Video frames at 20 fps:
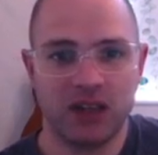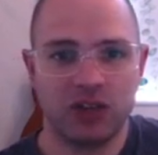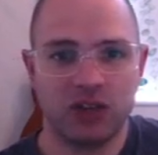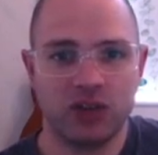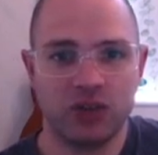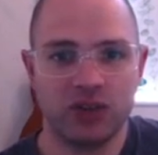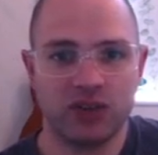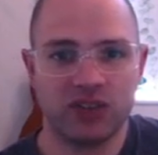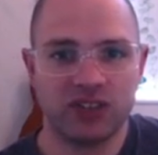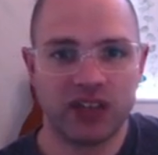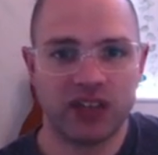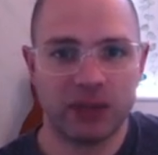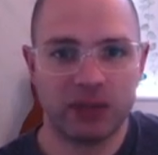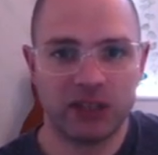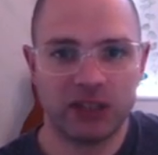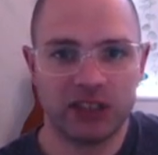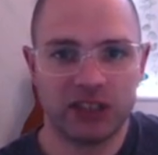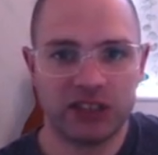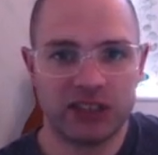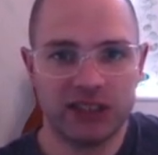to
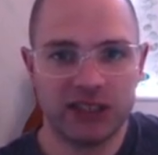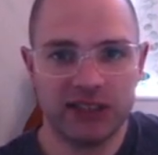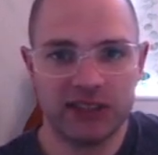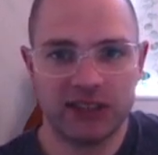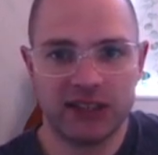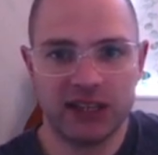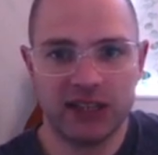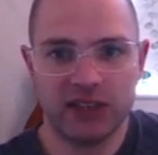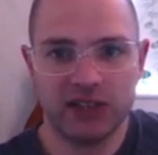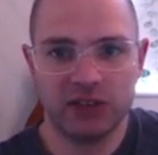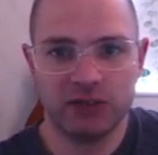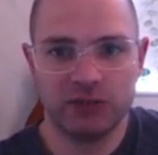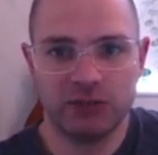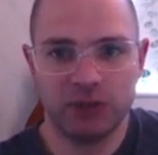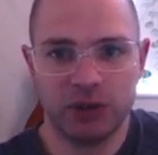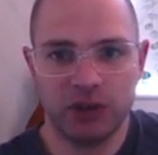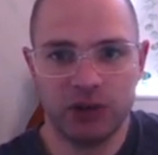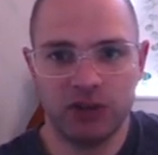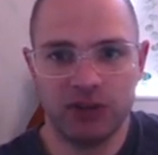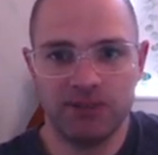establish these days of
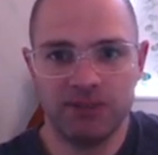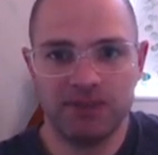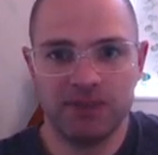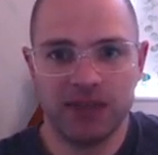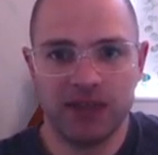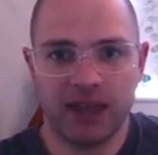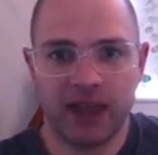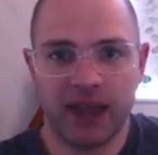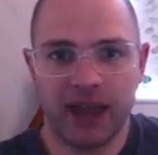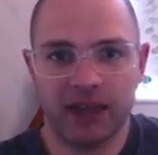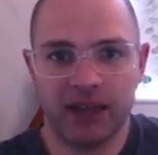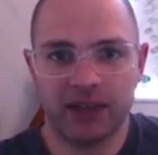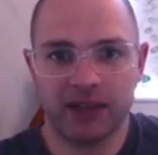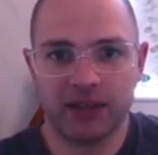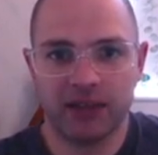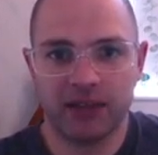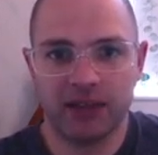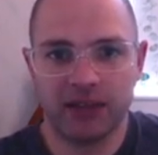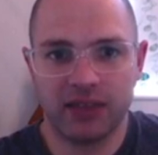Purim at